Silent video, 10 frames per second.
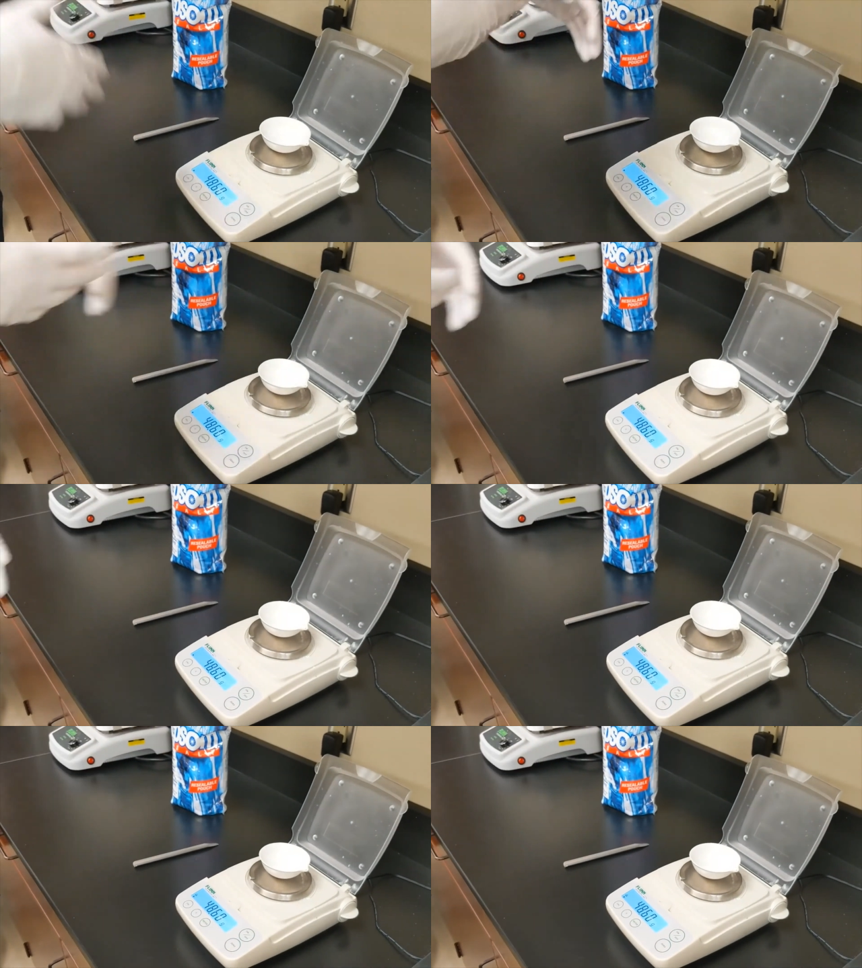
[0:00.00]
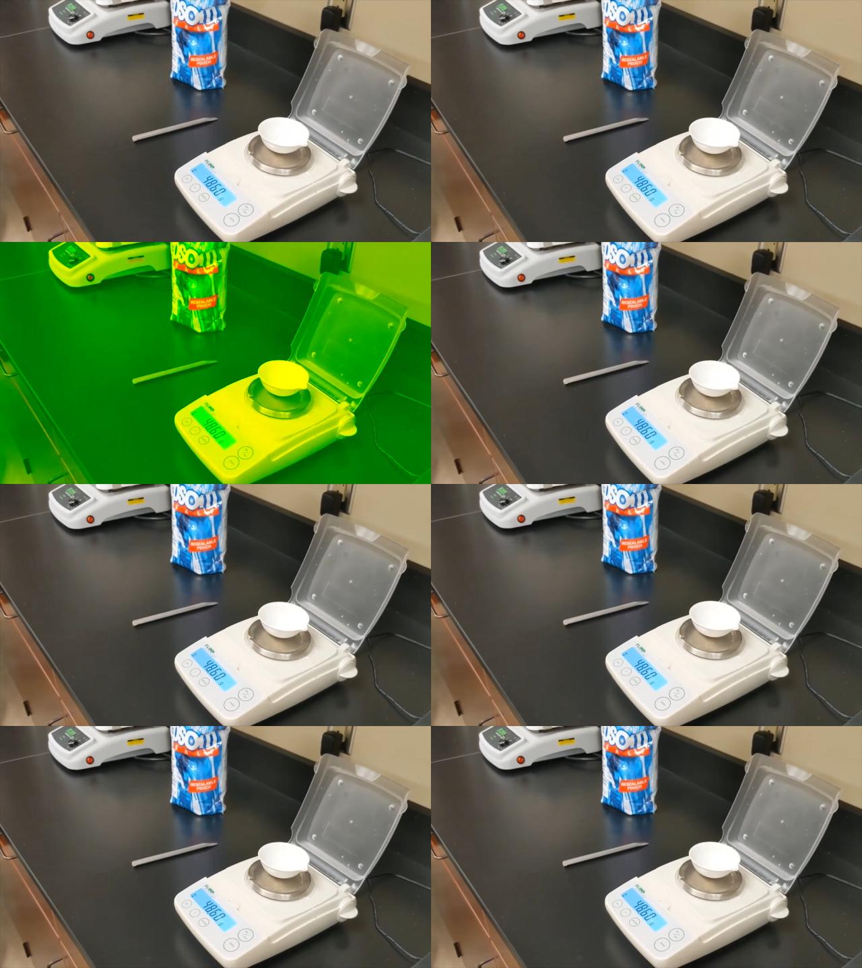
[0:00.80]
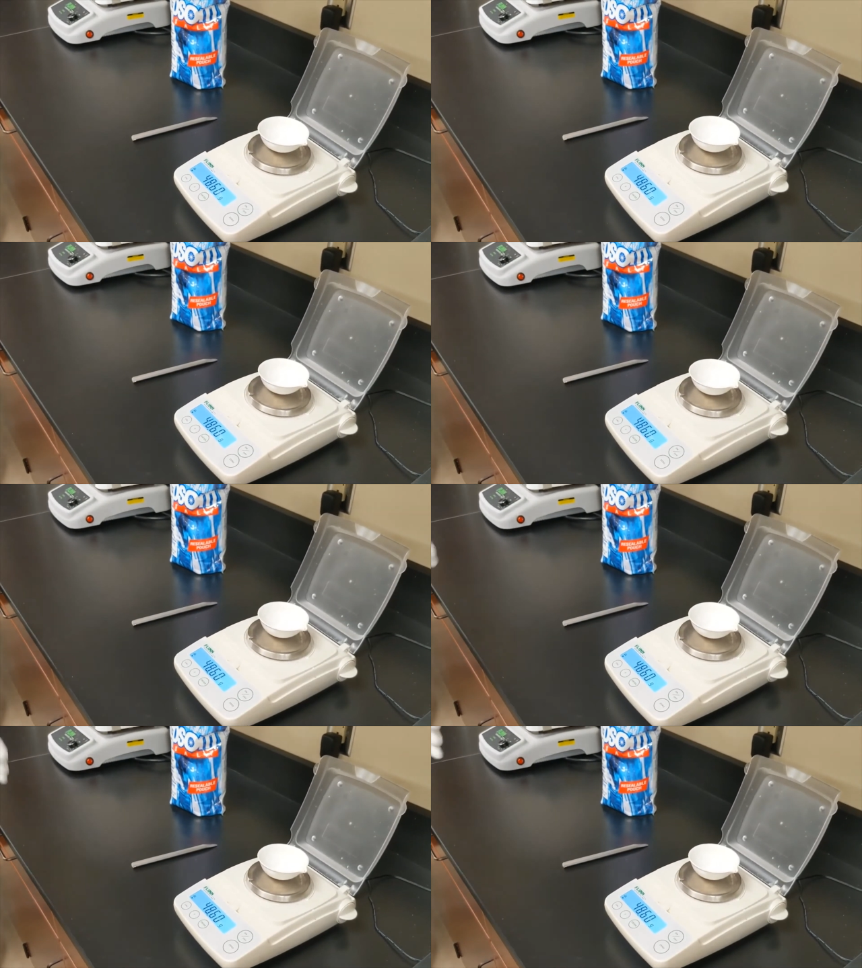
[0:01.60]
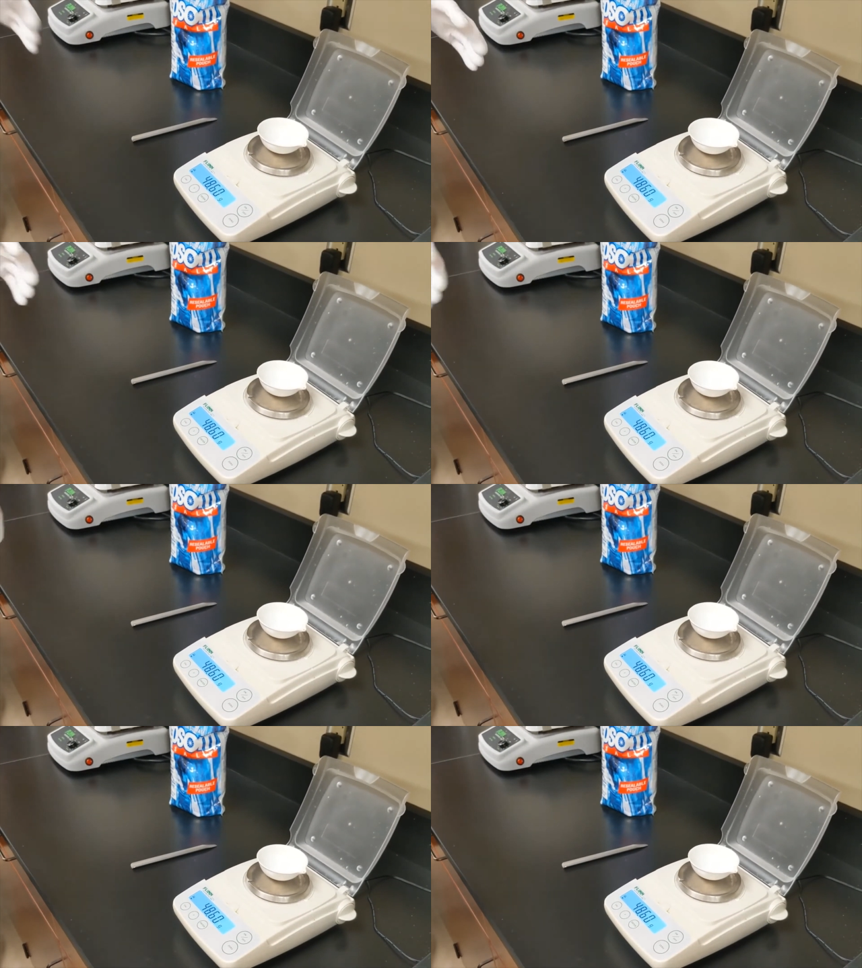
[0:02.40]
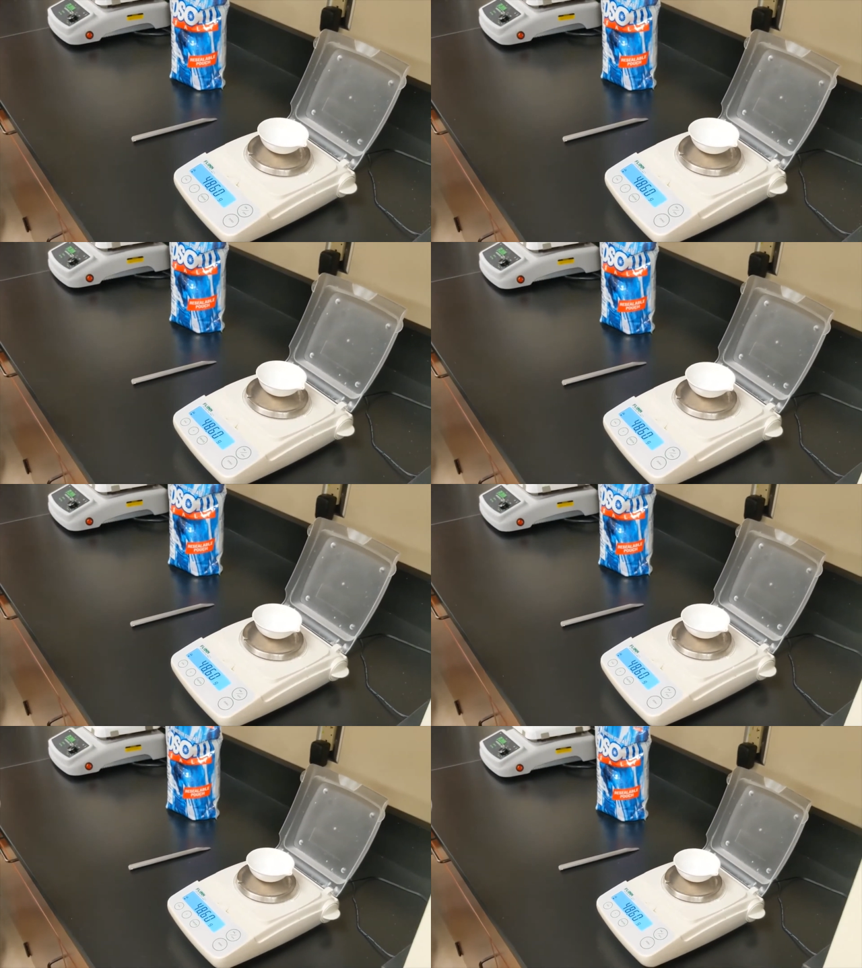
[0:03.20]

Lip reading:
Nobody's mouth can be seen.